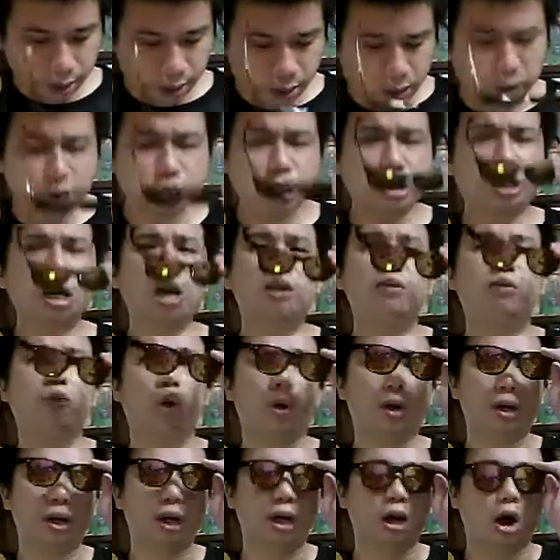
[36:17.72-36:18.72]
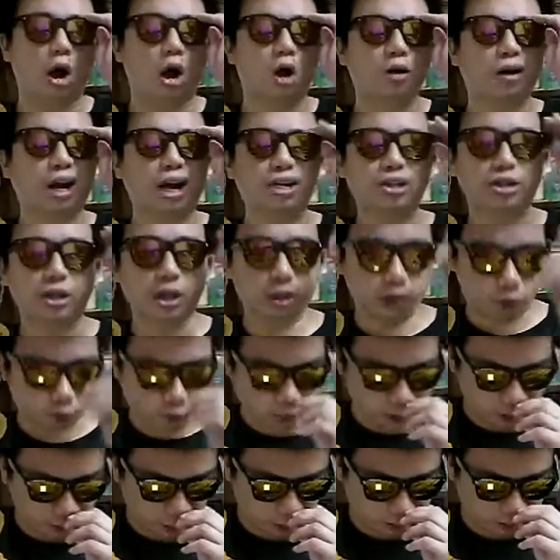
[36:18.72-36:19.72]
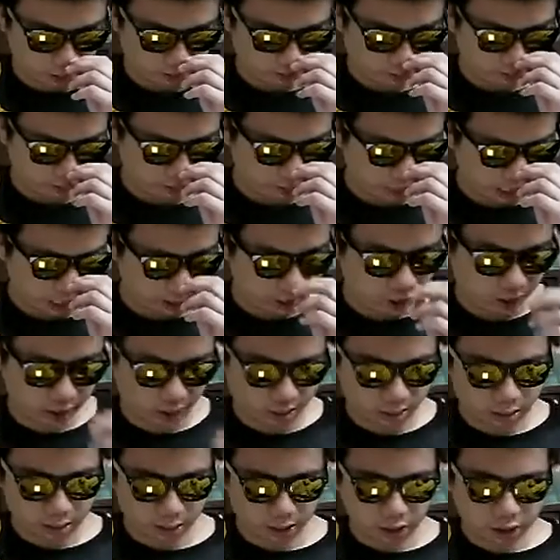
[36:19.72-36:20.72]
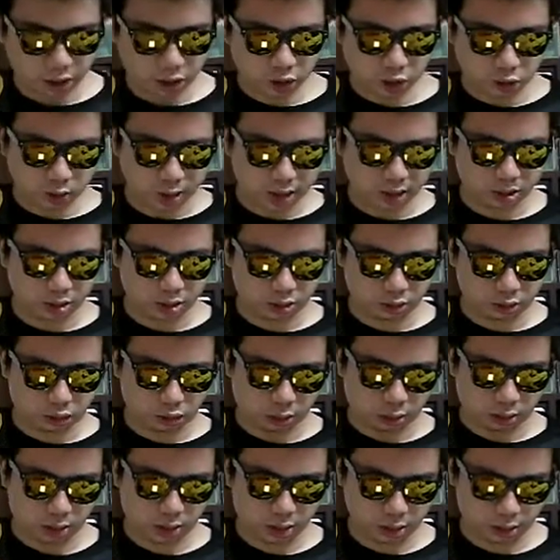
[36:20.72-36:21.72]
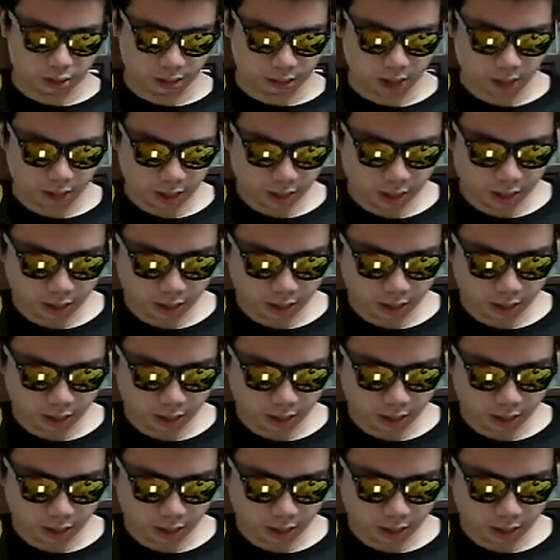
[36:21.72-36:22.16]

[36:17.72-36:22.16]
This question from Augustus Wen, no? Is security stress job good?